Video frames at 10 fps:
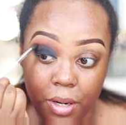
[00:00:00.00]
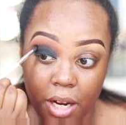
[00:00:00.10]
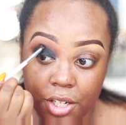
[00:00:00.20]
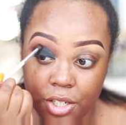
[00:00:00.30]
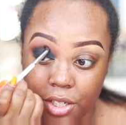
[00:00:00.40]

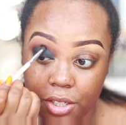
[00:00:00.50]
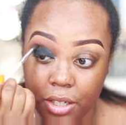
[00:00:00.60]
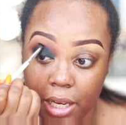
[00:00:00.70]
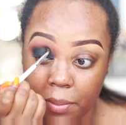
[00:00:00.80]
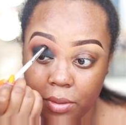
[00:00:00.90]
brush,
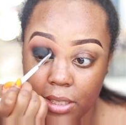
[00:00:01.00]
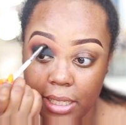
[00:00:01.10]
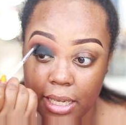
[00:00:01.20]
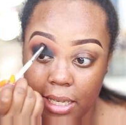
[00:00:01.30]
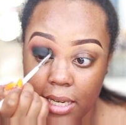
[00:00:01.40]
you're able to
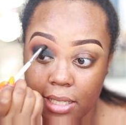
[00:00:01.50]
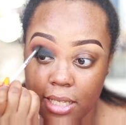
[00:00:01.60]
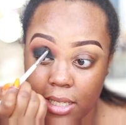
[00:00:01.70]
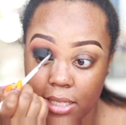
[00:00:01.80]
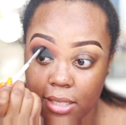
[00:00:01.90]
get
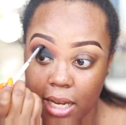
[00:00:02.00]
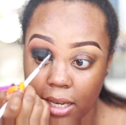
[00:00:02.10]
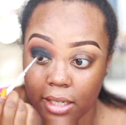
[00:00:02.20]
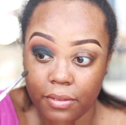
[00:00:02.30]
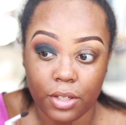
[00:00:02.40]
into the
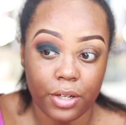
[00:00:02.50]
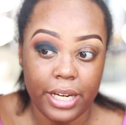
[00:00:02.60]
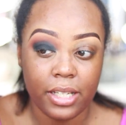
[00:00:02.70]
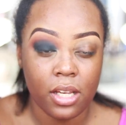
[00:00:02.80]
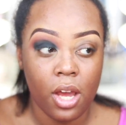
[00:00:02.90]
socket of the
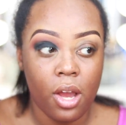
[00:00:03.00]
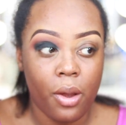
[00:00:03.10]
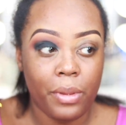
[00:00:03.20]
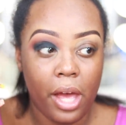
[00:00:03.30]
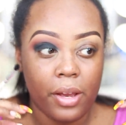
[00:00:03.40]
crease
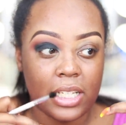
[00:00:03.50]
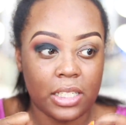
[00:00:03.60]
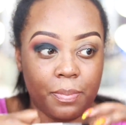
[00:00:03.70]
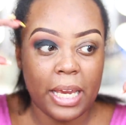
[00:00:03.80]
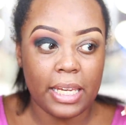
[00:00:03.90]
without
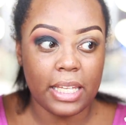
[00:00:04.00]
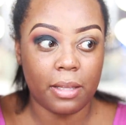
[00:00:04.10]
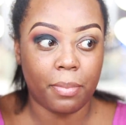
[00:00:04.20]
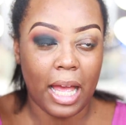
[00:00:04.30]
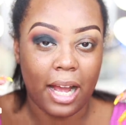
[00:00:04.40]
expanding
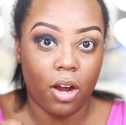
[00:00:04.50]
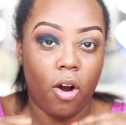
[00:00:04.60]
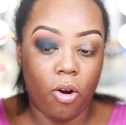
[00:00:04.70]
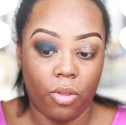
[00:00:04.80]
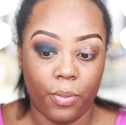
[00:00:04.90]
the black
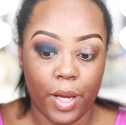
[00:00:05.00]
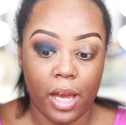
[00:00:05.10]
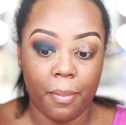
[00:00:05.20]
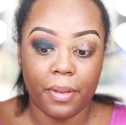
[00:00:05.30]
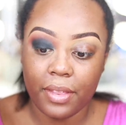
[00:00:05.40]
all the way
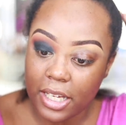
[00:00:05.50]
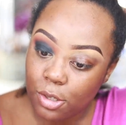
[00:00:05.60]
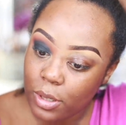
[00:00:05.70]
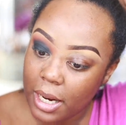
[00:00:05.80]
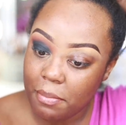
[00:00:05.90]
up. And
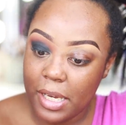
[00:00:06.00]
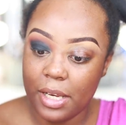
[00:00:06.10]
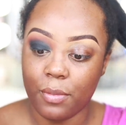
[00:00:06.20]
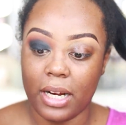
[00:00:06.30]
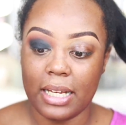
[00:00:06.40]
that's what I
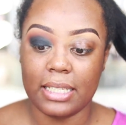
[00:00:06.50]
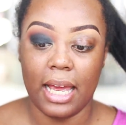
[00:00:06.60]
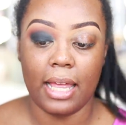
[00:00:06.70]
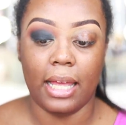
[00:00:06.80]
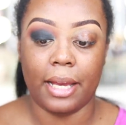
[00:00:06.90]
mean when I
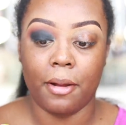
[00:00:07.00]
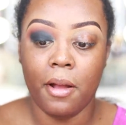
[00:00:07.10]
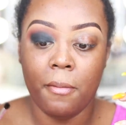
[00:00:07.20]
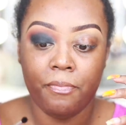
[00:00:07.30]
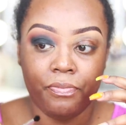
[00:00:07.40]
say like,
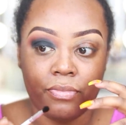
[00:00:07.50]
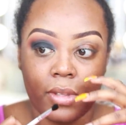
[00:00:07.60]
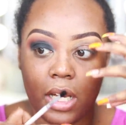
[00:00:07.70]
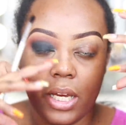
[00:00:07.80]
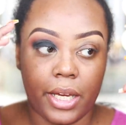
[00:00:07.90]

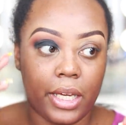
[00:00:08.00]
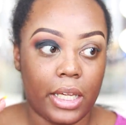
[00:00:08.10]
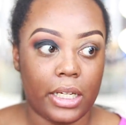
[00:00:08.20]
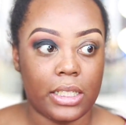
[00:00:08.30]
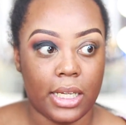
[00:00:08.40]
it can
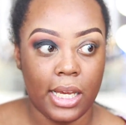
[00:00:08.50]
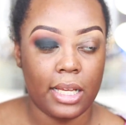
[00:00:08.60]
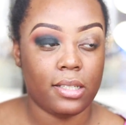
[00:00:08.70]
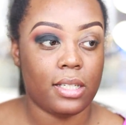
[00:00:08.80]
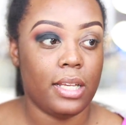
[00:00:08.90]
get
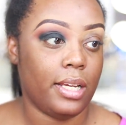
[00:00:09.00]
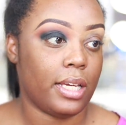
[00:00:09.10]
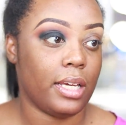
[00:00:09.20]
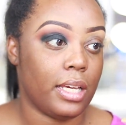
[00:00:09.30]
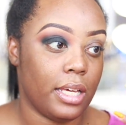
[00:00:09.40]
intense and
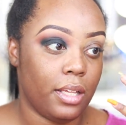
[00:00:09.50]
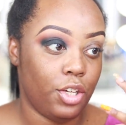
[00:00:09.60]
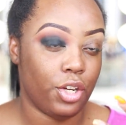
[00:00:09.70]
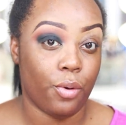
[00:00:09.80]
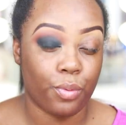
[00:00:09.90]
it can get,
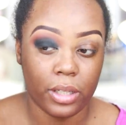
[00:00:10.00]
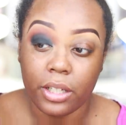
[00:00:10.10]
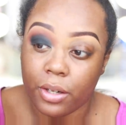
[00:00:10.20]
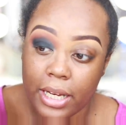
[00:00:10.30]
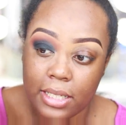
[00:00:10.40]
you know,
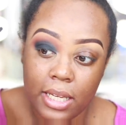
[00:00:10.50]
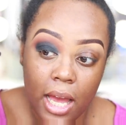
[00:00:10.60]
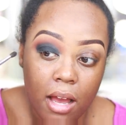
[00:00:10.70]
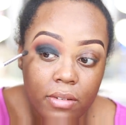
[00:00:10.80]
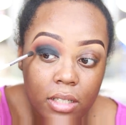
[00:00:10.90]
really crazy.
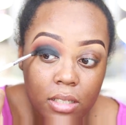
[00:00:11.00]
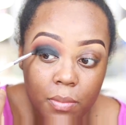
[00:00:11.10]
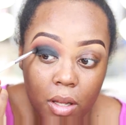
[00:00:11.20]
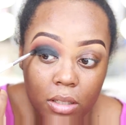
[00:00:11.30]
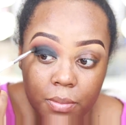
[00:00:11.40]
Having a
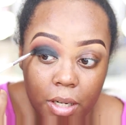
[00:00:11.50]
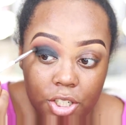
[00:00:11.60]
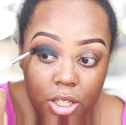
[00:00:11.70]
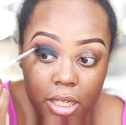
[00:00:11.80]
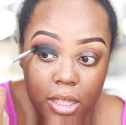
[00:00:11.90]
smaller
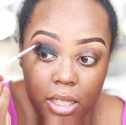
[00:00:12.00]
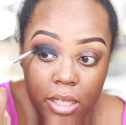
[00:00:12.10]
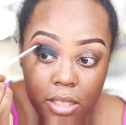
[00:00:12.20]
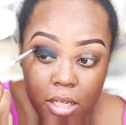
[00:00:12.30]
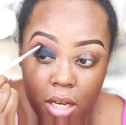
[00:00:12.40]
brush like
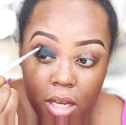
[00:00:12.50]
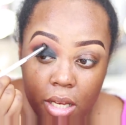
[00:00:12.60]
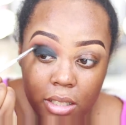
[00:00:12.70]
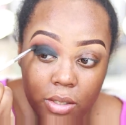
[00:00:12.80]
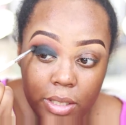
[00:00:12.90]
this
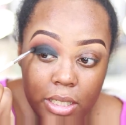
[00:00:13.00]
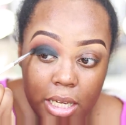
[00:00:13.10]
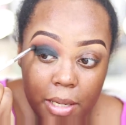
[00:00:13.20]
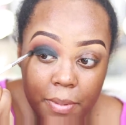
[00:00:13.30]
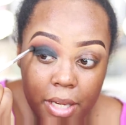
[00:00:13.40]
is going to
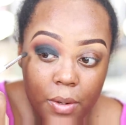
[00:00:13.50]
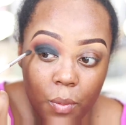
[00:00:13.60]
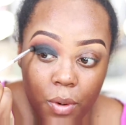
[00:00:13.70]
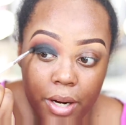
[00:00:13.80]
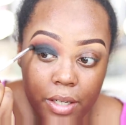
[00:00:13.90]
keep it
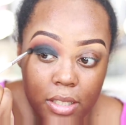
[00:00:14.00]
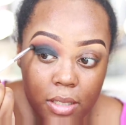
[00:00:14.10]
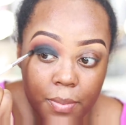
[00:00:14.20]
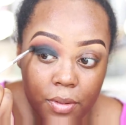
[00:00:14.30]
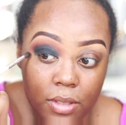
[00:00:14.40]
where it's
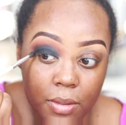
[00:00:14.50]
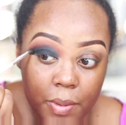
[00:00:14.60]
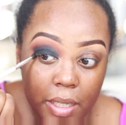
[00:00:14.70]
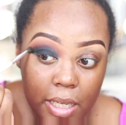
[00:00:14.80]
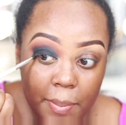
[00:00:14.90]
supposed to
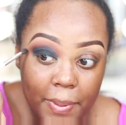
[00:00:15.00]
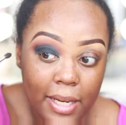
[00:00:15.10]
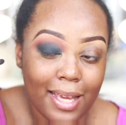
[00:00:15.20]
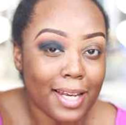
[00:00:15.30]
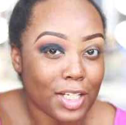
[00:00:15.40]
be, keep
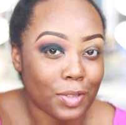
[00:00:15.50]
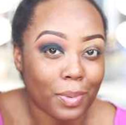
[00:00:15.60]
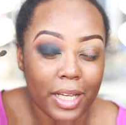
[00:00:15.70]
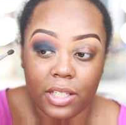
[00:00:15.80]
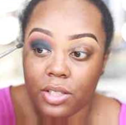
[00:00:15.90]
it in its
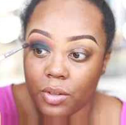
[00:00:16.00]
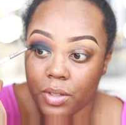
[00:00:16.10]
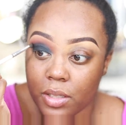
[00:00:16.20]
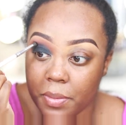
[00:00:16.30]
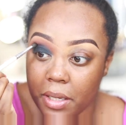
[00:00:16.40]
place, so
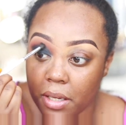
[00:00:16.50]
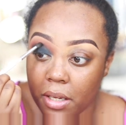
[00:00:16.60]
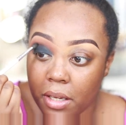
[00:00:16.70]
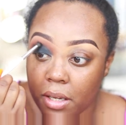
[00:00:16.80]
to speak.